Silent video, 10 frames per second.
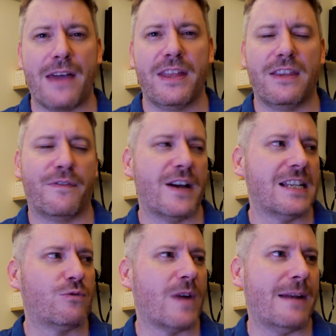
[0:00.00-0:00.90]
I think the
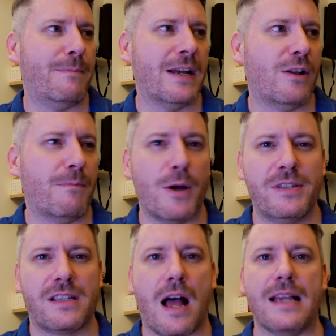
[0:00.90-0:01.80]
first red pill
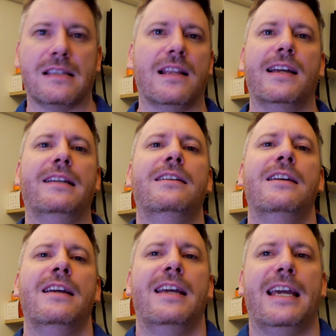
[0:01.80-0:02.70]
most guys learn
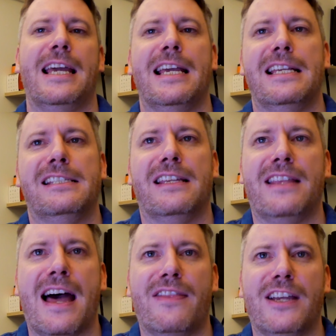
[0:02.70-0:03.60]
is
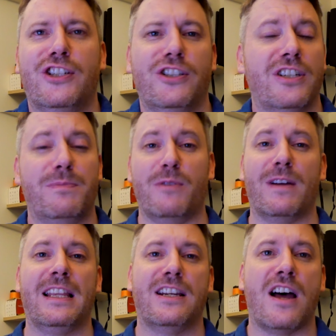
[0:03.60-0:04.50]
that they should just be
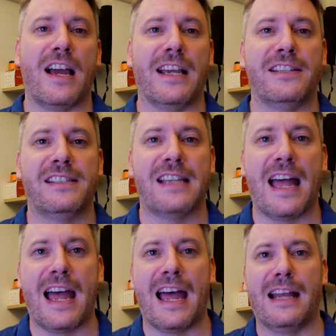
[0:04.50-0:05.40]
really nice
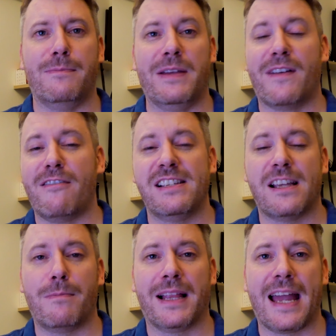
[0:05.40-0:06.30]
and be very
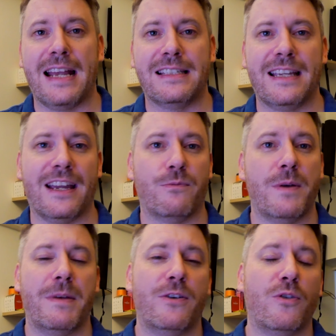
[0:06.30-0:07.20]
supplicating and
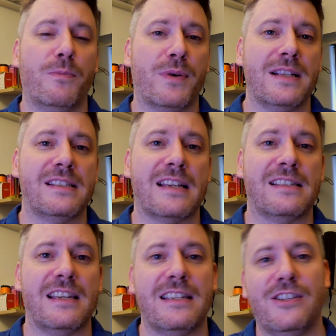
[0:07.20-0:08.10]
women are all
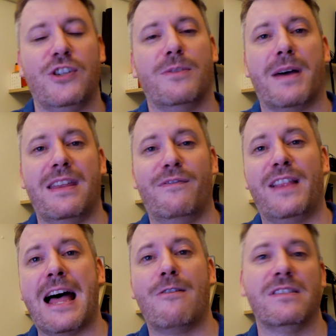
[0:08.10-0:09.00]
princesses and you should buy them
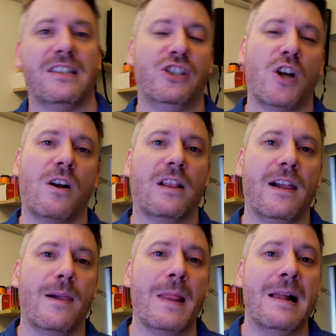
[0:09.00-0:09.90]
flowers and
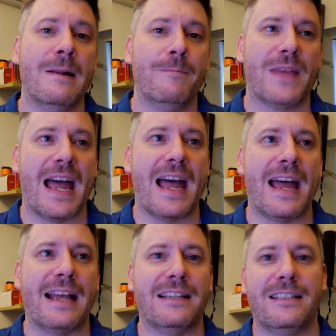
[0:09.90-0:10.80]
chocolate
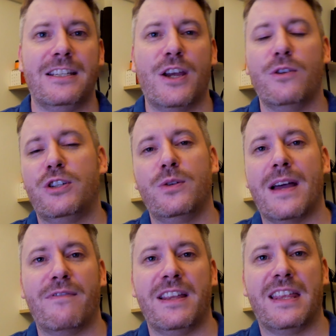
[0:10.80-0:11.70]
and you know do
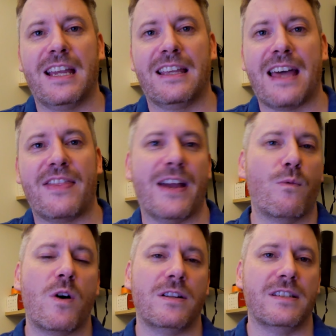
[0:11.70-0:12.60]
everything that they
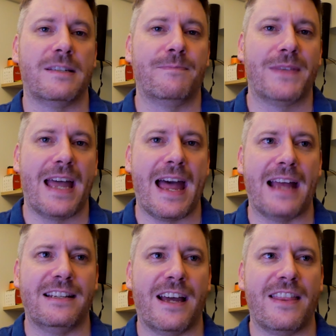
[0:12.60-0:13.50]
want
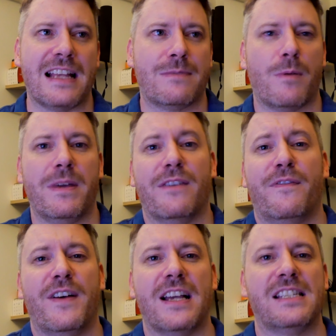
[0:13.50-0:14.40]
and uh, that's probably the
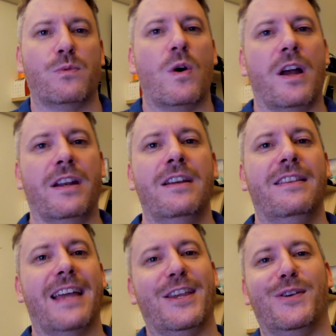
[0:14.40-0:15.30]
first one
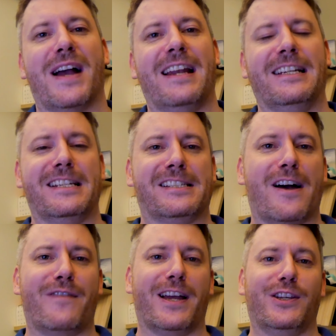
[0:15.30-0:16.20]
that you kind of
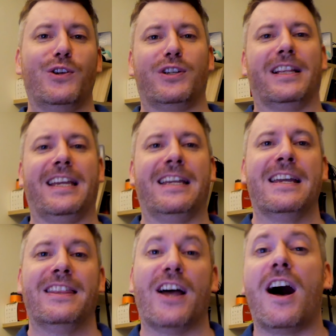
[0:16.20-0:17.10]
discover usually
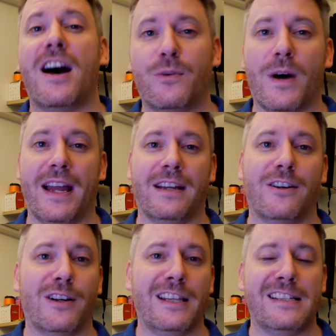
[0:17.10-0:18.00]
the hard way
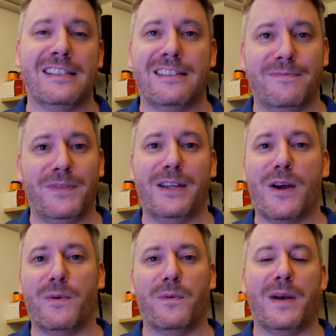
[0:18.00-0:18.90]
or at least you
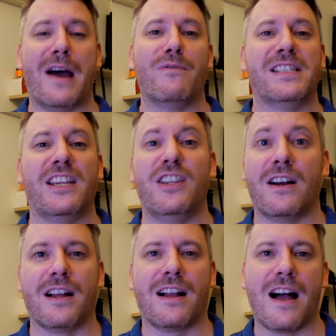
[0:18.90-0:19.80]
know when i was a
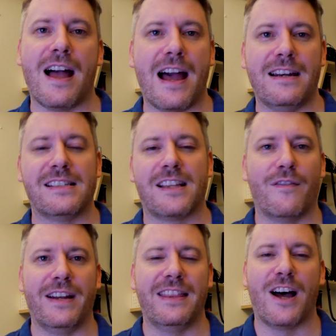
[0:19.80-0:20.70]
younger guy i
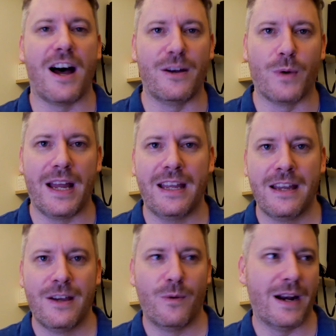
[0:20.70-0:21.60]
discovered it the hard way
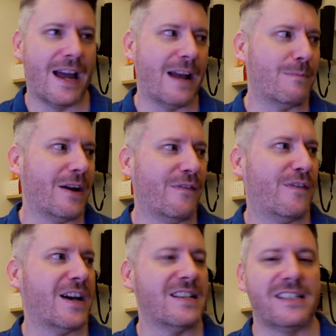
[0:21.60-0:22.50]
when i had my
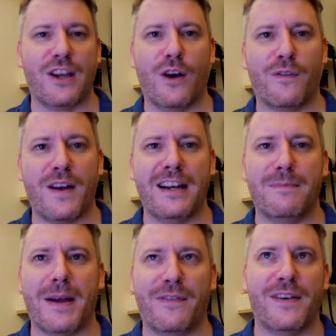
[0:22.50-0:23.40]
first girlfriend
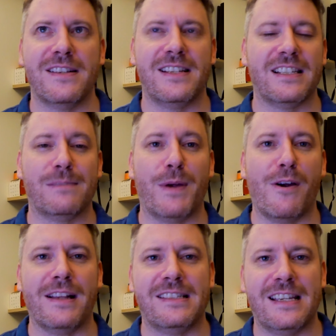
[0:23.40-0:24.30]
and my first
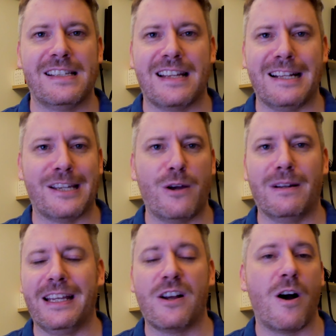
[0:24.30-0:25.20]
experiences and i
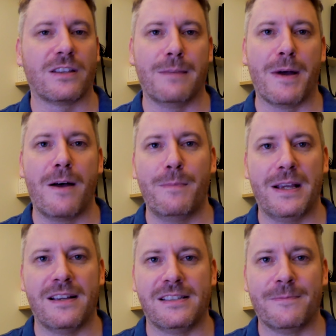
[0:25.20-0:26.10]
totally cocked them up
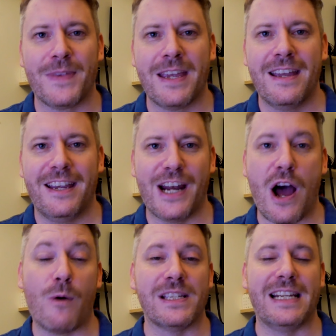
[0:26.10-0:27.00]
because you know,
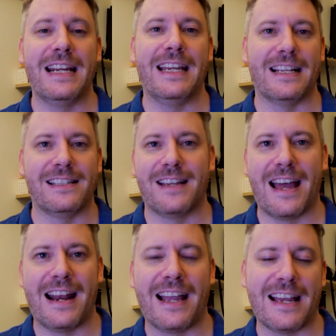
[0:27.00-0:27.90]
I was an idiot,
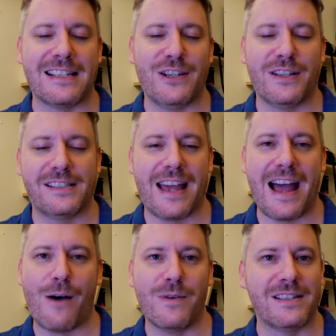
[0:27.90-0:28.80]
and I guess you could say
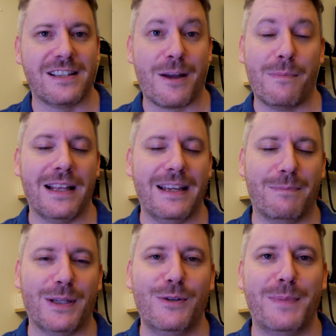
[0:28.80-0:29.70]
I was completely
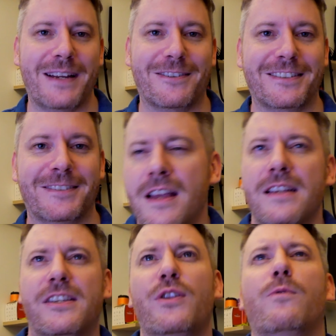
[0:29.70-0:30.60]
blue pilled.
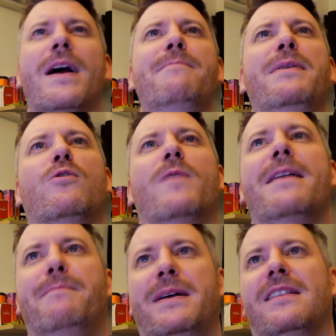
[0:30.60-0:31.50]
So, the red pill,
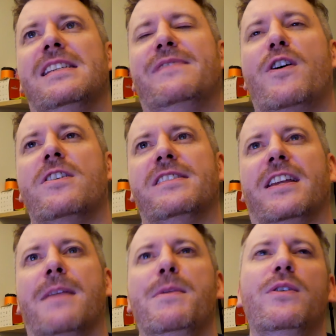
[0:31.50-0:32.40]
red pill, as far as the
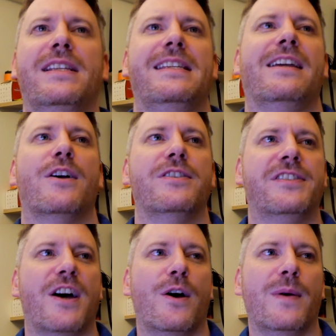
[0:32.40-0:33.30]
community goes,
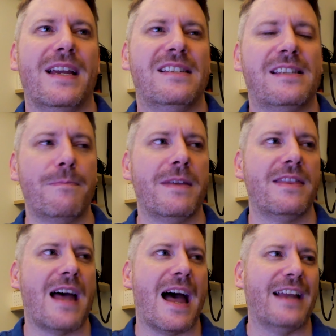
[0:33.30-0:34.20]
though, is
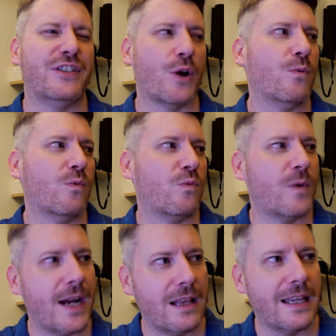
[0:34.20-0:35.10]
something that I don't
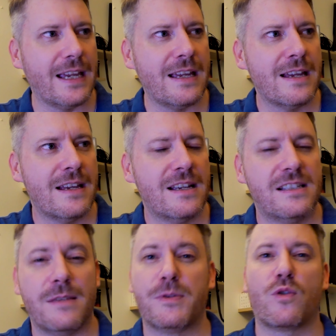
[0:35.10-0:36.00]
really
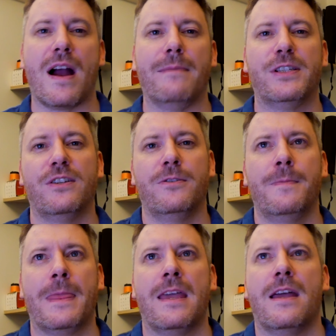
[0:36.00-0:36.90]
subscribe to.